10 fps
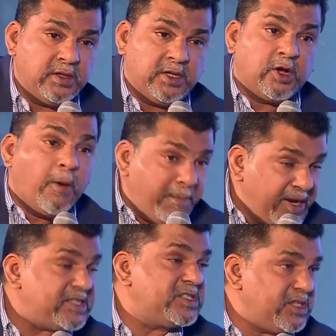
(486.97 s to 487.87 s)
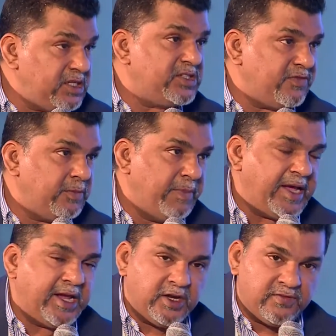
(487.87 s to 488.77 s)
the complexities of the
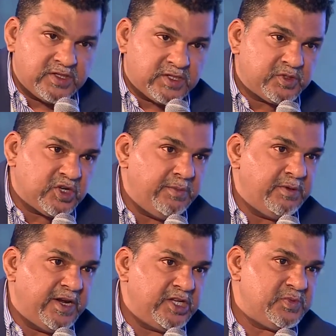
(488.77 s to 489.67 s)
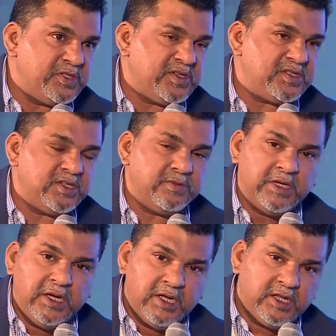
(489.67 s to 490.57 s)
back end of the subscriber management system,
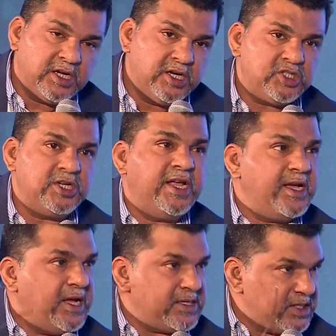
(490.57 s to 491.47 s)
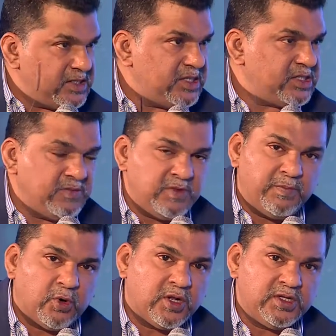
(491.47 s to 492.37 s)
the conditional access system, the
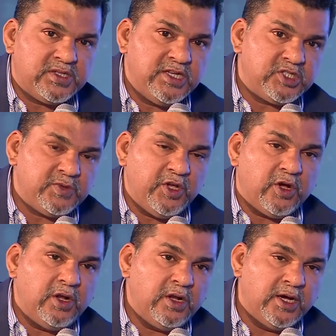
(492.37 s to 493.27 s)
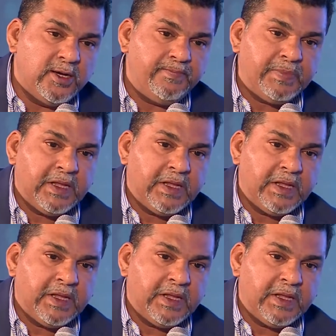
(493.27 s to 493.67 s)
portals needs to be all, uh,